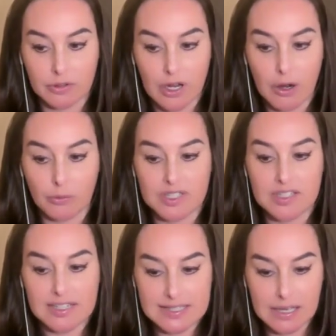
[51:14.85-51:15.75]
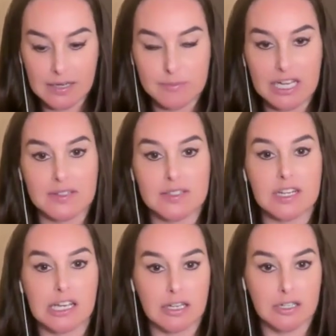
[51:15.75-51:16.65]
was
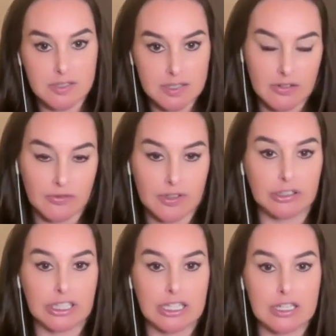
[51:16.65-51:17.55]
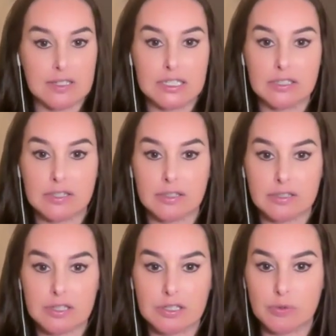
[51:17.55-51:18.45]
lexicon-based and fairly easy
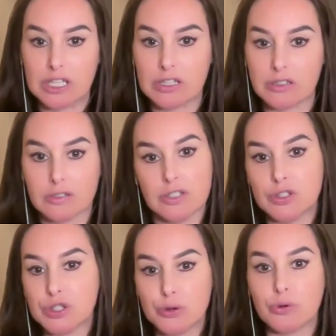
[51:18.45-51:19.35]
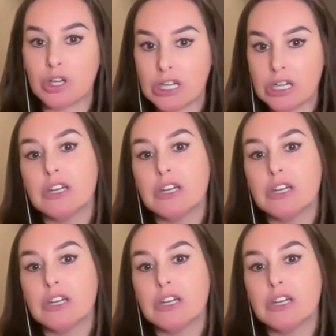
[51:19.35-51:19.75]
to tweak and tune.